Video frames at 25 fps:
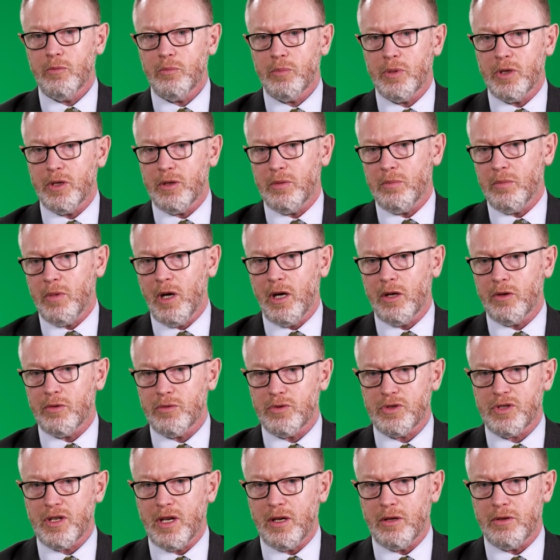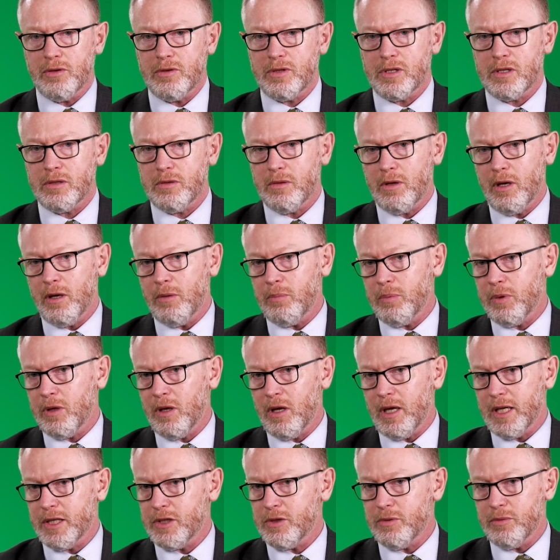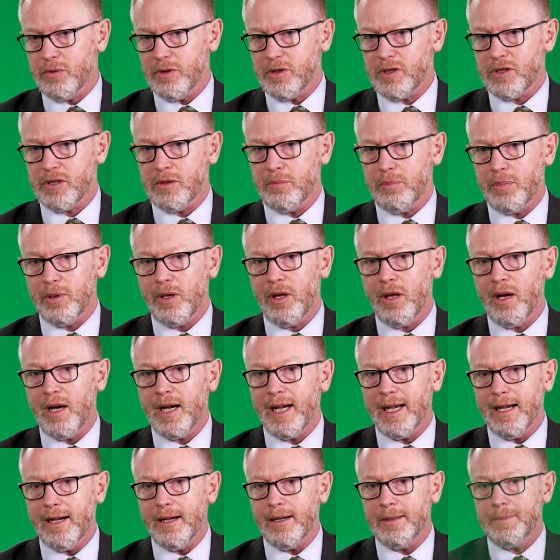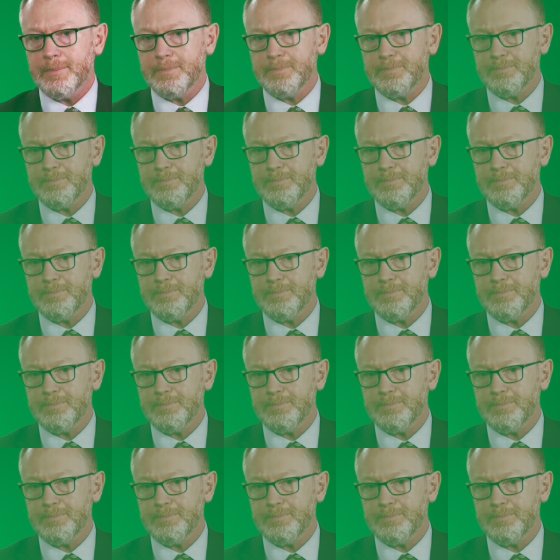but it might also apply to a supplier.